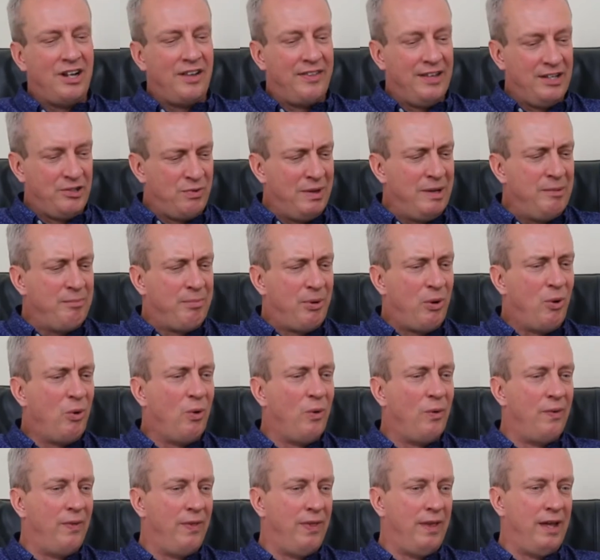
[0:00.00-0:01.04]
I think it's really
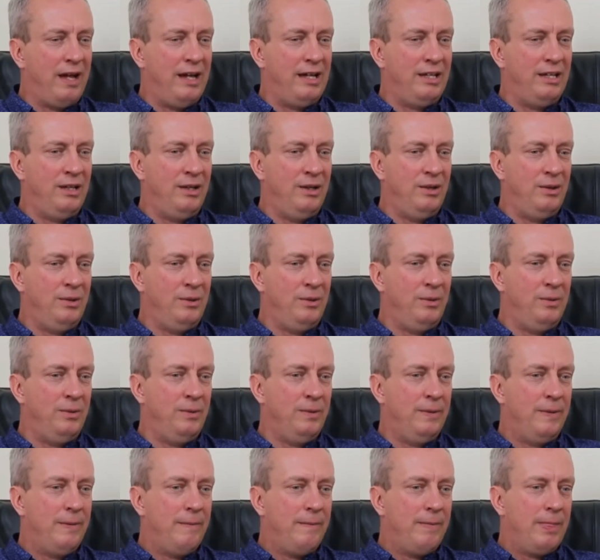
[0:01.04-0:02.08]
important that you...
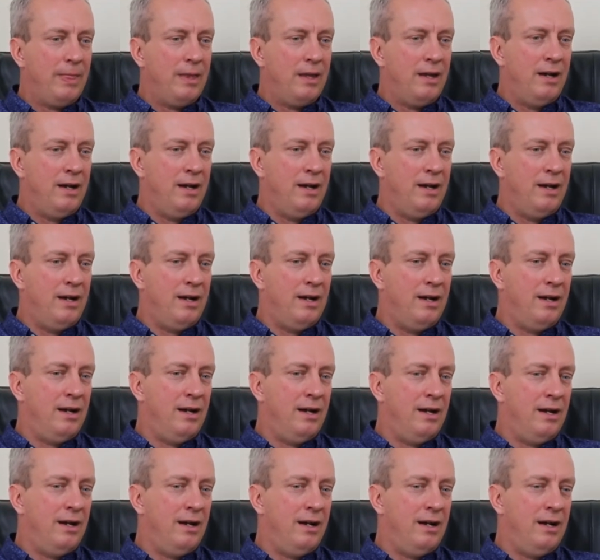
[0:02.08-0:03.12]

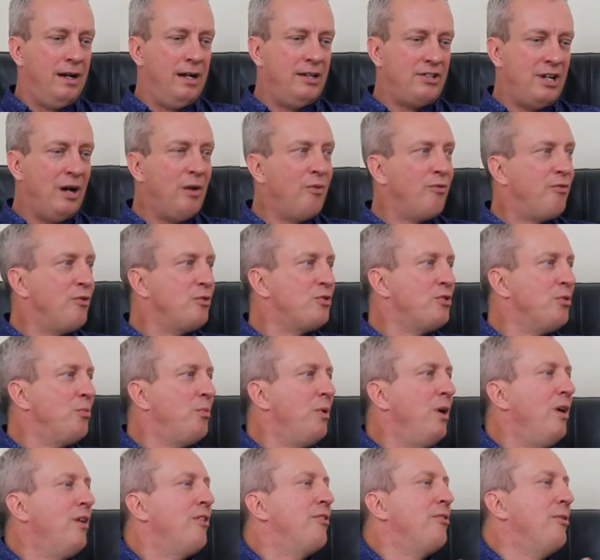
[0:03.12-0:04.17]
it's helpful to
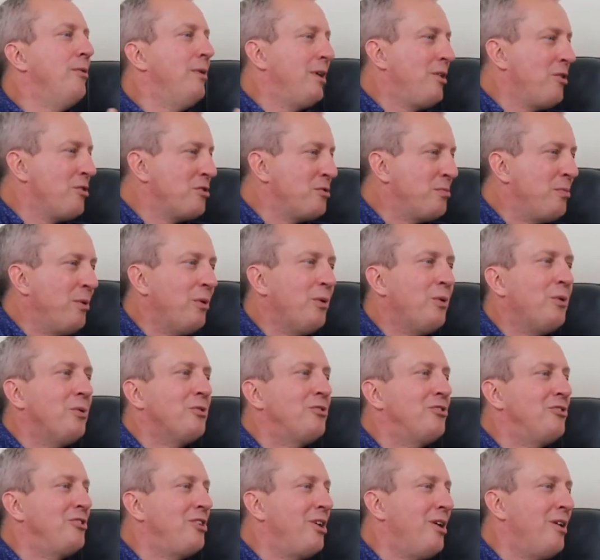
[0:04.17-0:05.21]
work through a gospel or
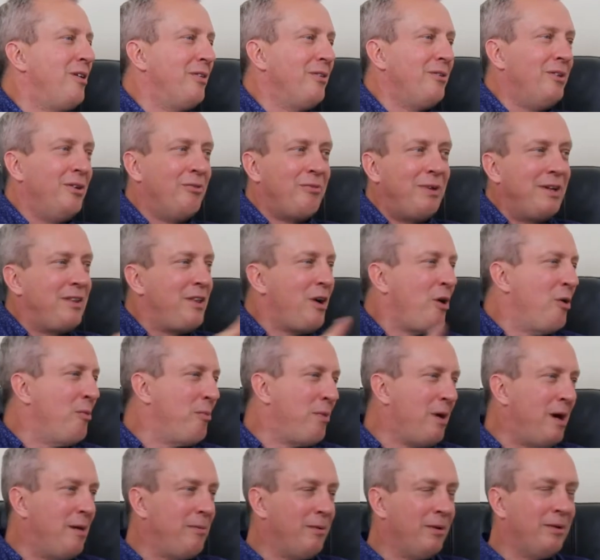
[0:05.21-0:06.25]
start and read the whole
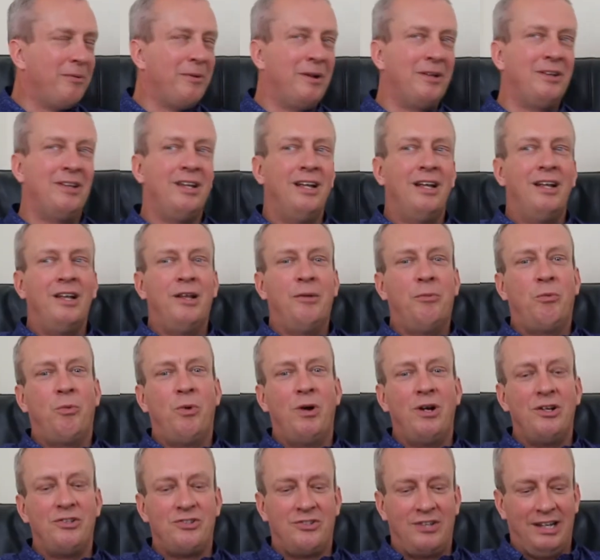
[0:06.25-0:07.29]
Bible. And the
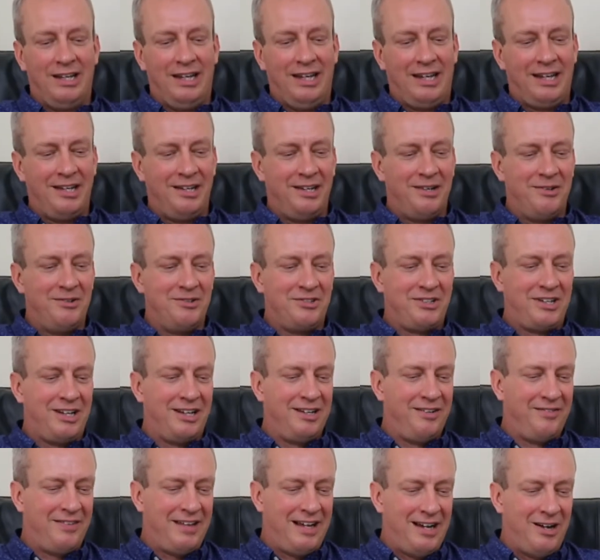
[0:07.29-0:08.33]
worst thing you can do is kind
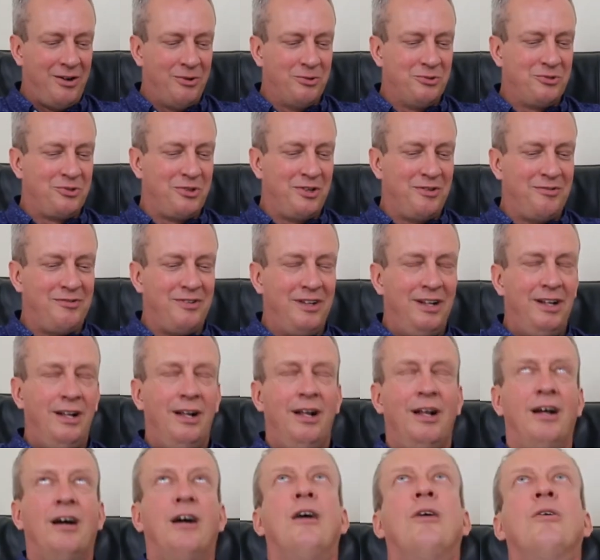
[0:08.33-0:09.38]
of that whole sort of,
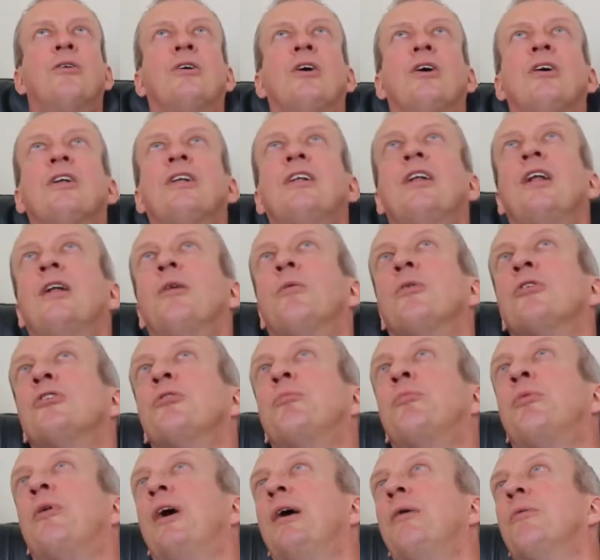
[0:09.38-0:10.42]
oh God, I don't know what to
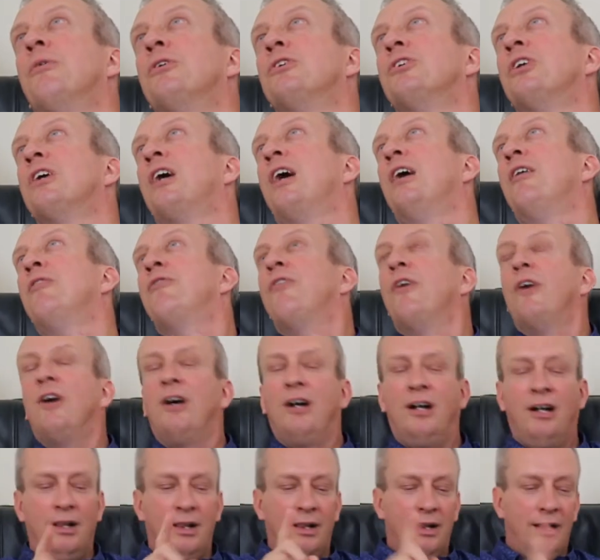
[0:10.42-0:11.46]
pray, what should I go
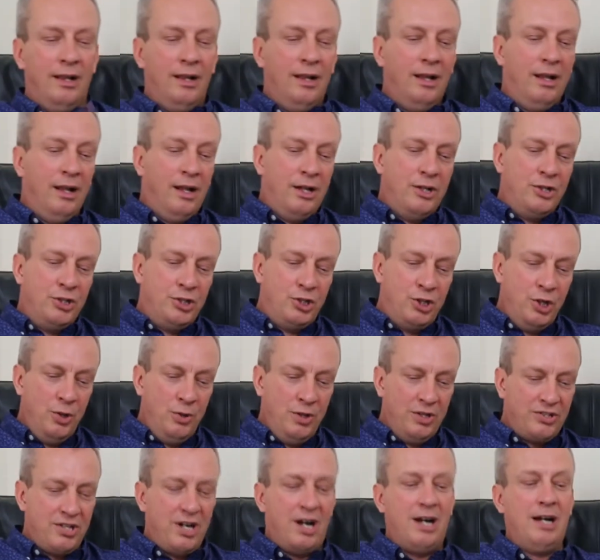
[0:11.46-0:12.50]
for?
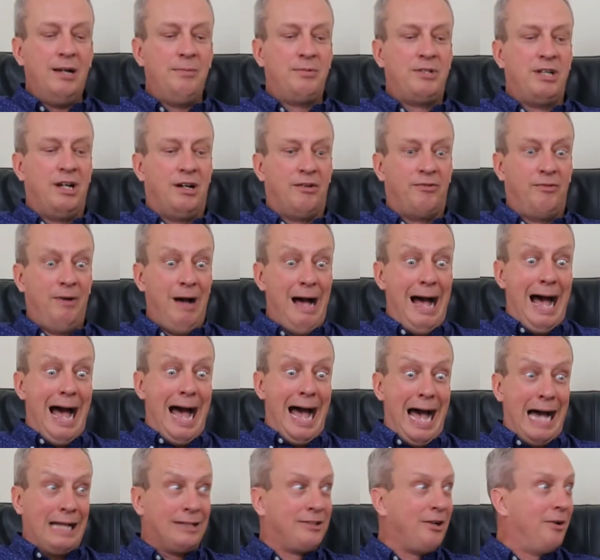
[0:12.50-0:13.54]
Judas hung himself.
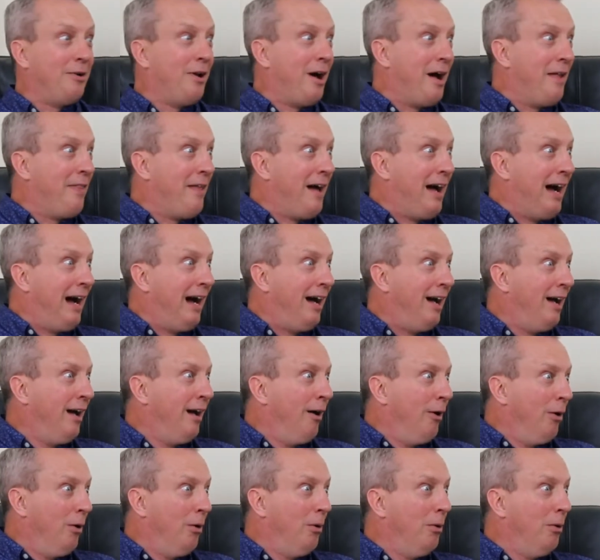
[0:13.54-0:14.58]
Ah, don't like that.